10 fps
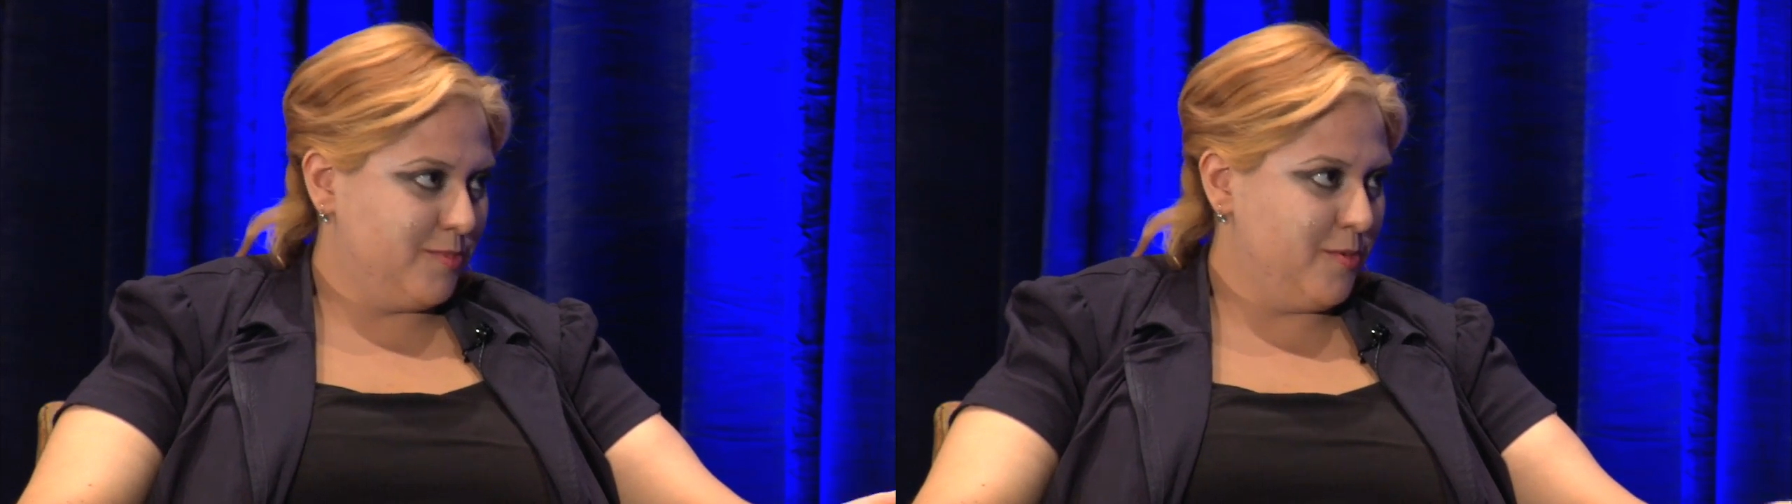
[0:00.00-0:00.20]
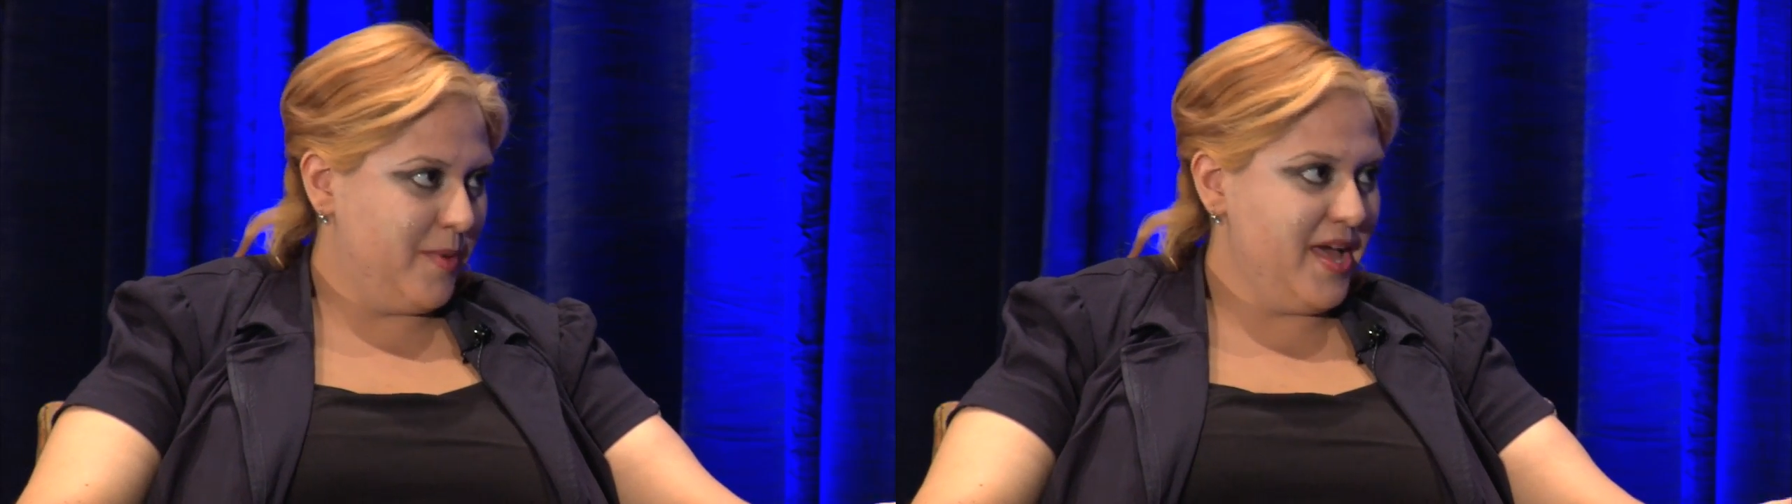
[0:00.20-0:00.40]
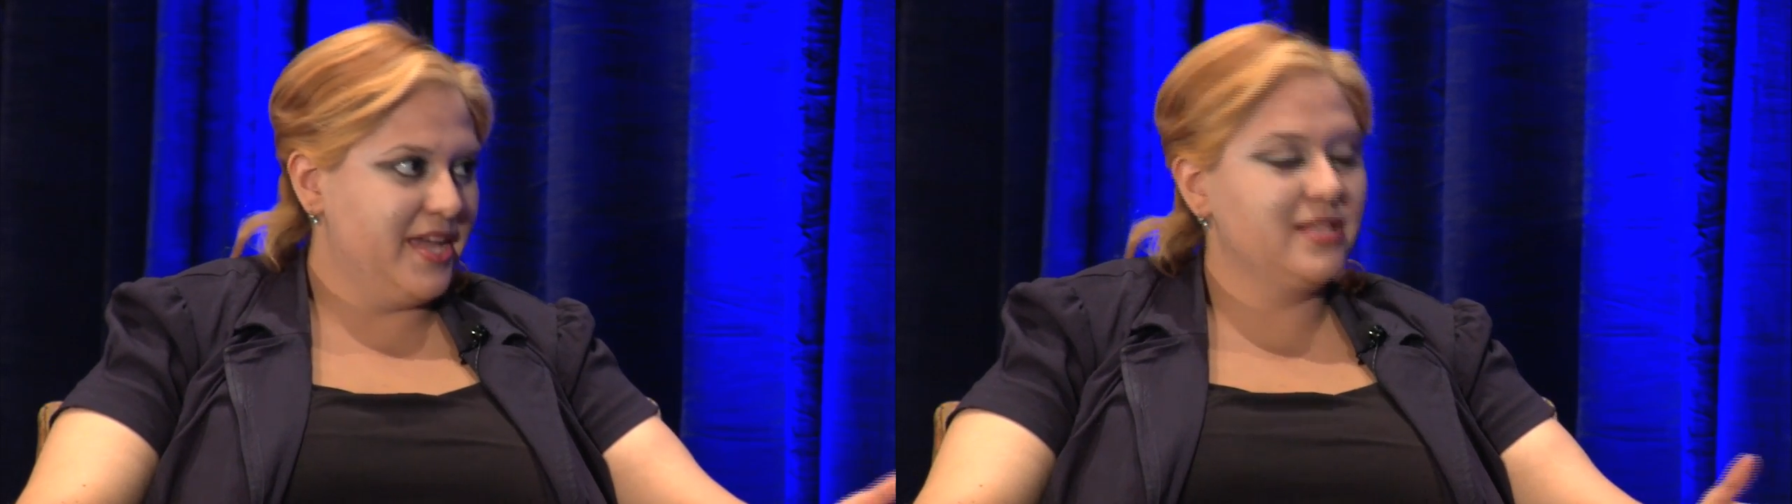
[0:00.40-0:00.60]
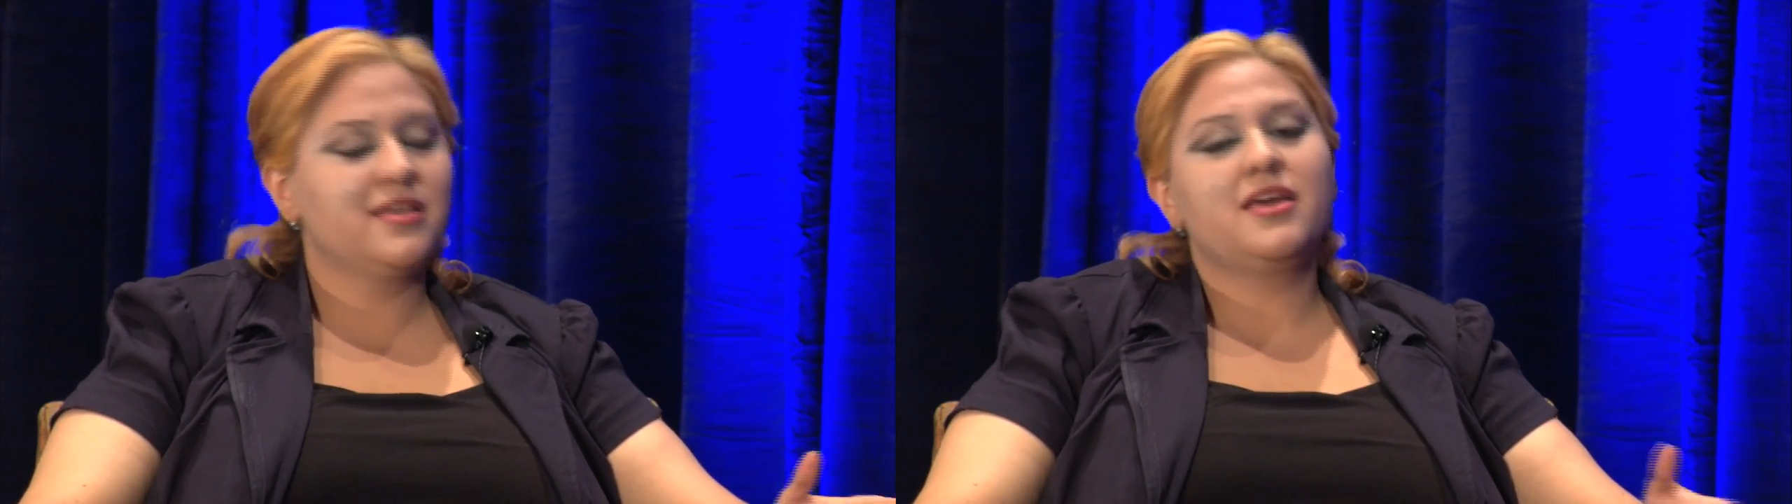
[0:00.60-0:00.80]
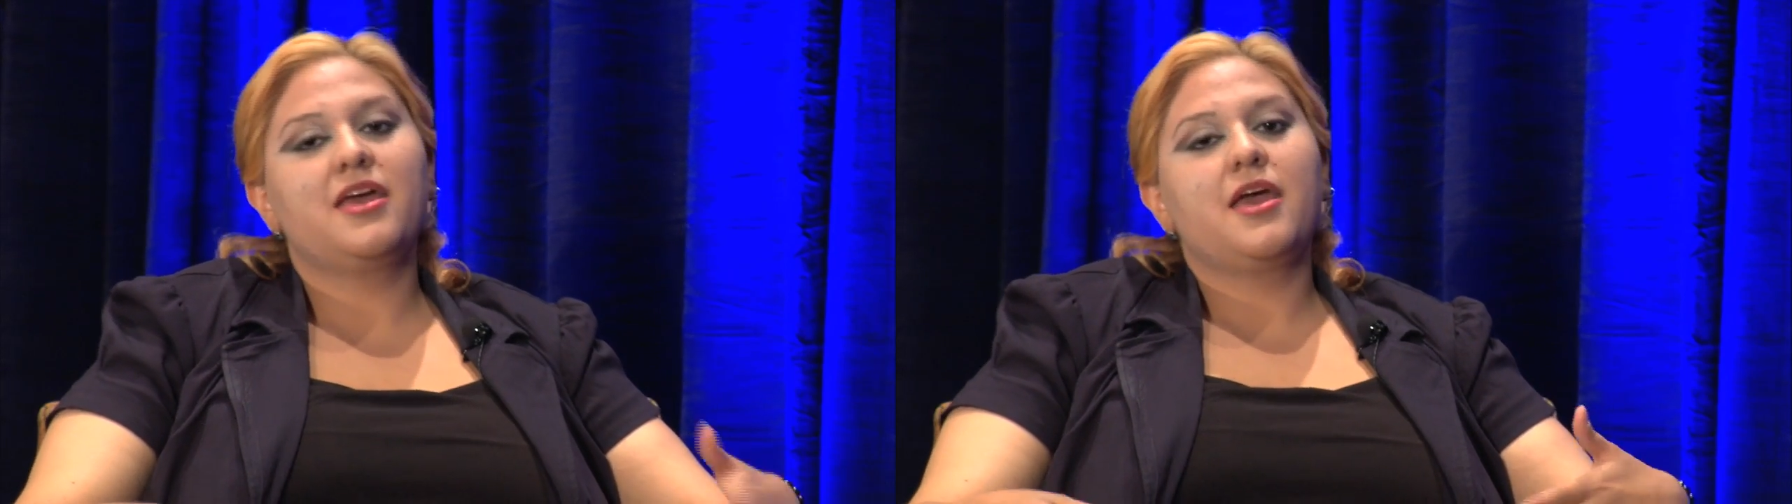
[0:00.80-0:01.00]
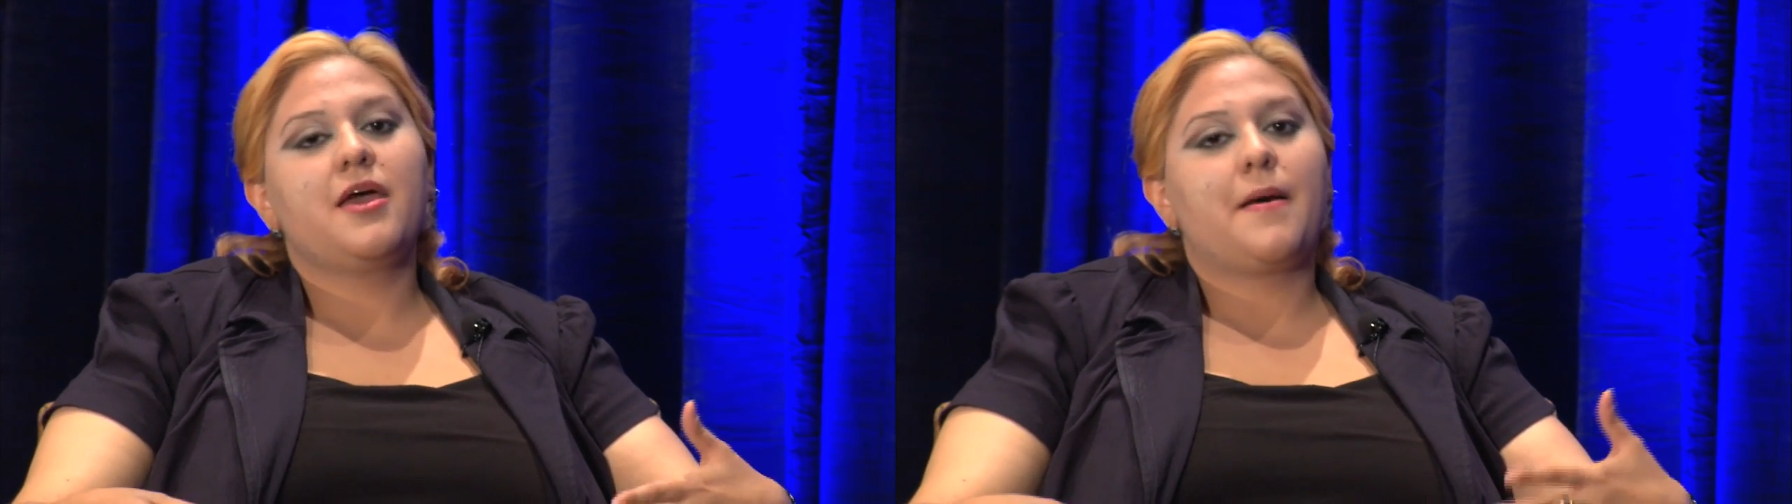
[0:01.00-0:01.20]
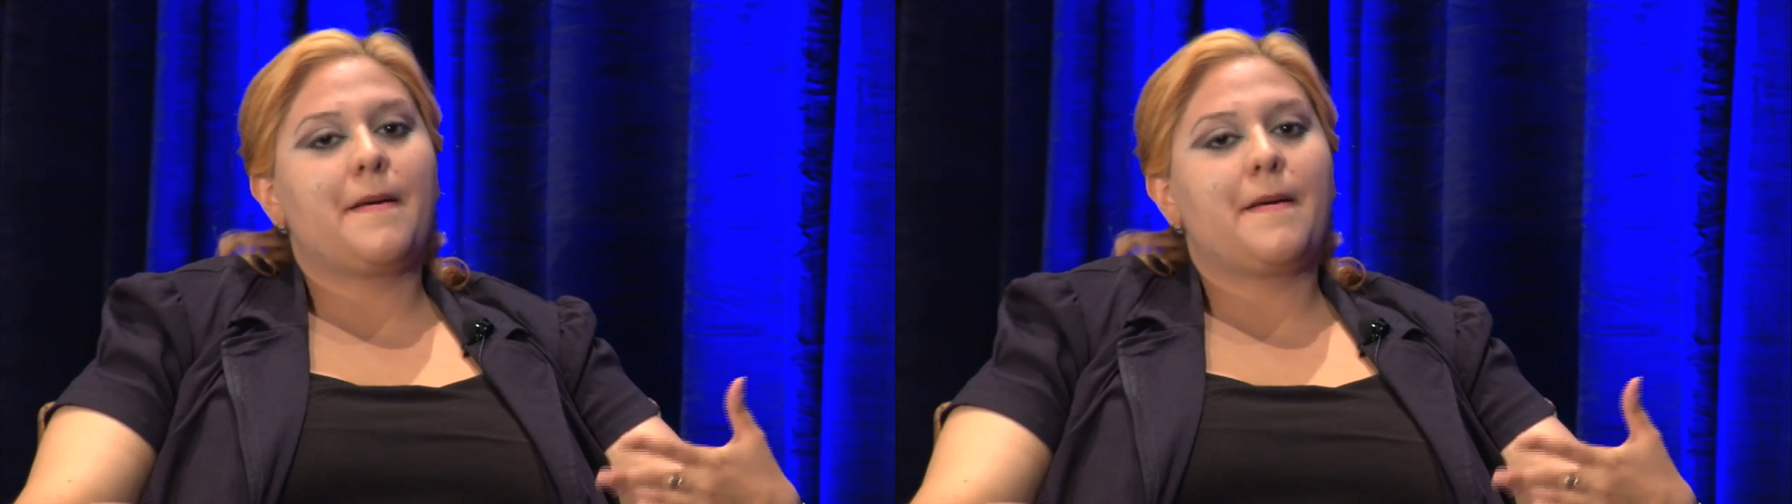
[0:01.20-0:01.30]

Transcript: provide. Correct.